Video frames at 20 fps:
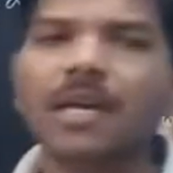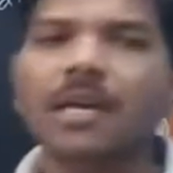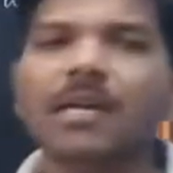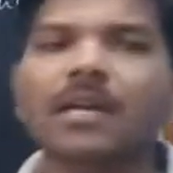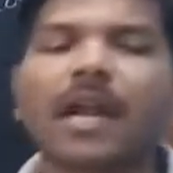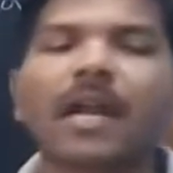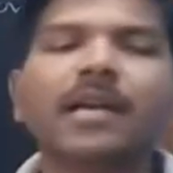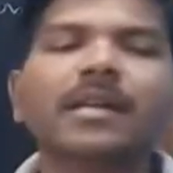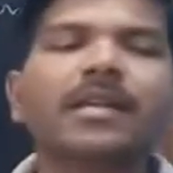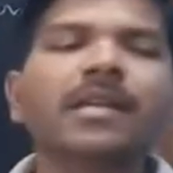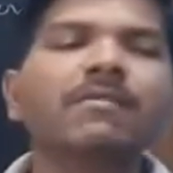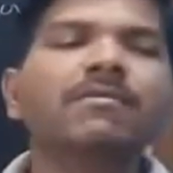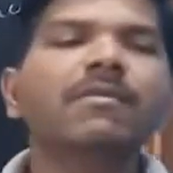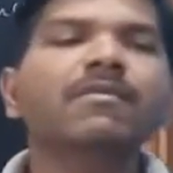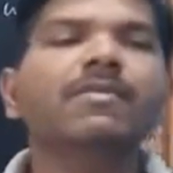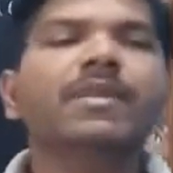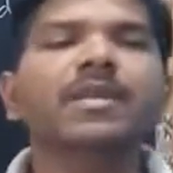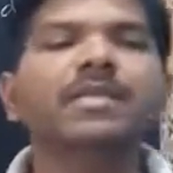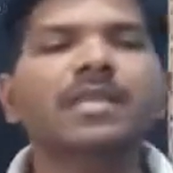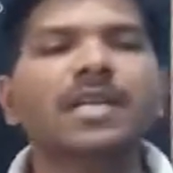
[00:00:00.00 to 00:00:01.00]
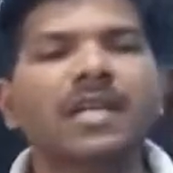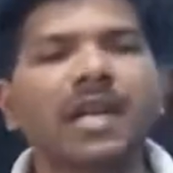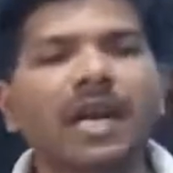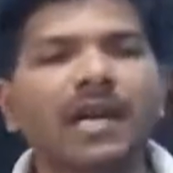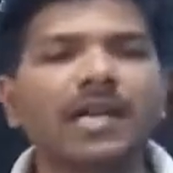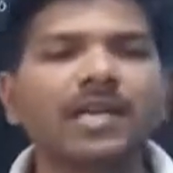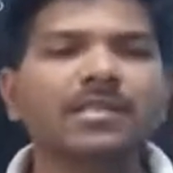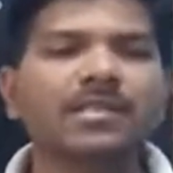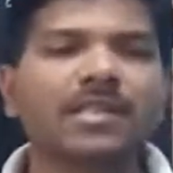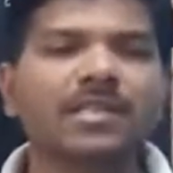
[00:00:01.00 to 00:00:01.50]
1950s and
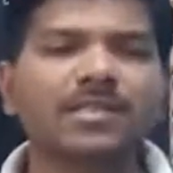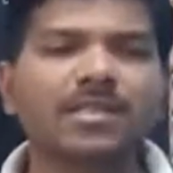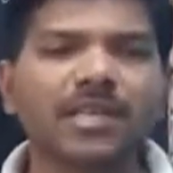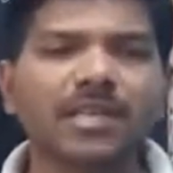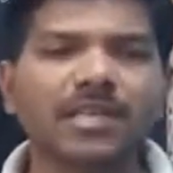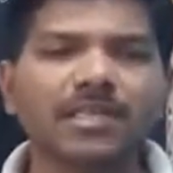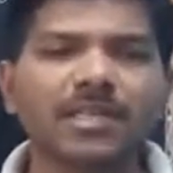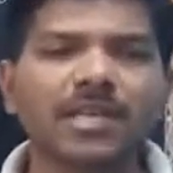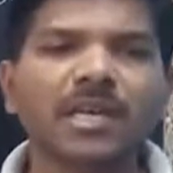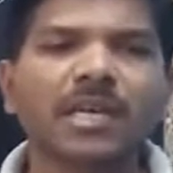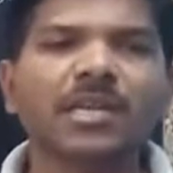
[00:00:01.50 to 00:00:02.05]
1960s,